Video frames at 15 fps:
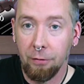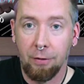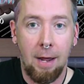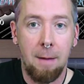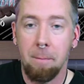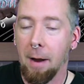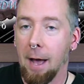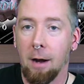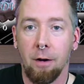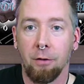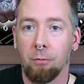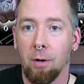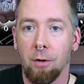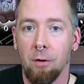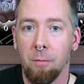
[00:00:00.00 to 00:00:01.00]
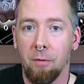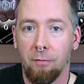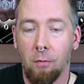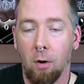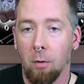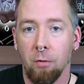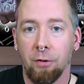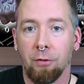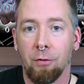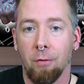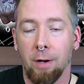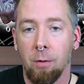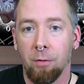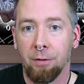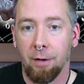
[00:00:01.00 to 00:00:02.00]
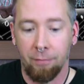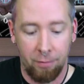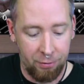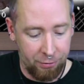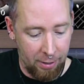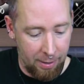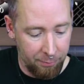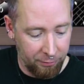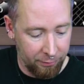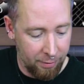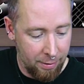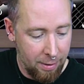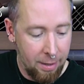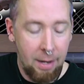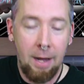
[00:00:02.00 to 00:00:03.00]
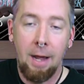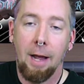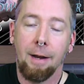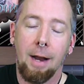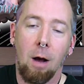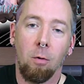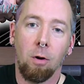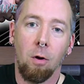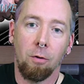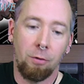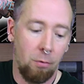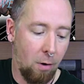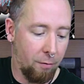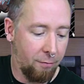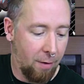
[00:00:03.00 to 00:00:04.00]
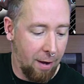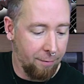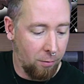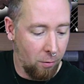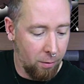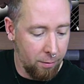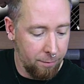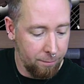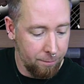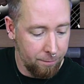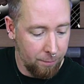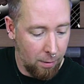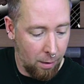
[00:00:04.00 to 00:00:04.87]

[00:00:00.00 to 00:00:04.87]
Same pattern as we were doing before, we're just doing it with different shapes. And now we'll go to our 5 chord.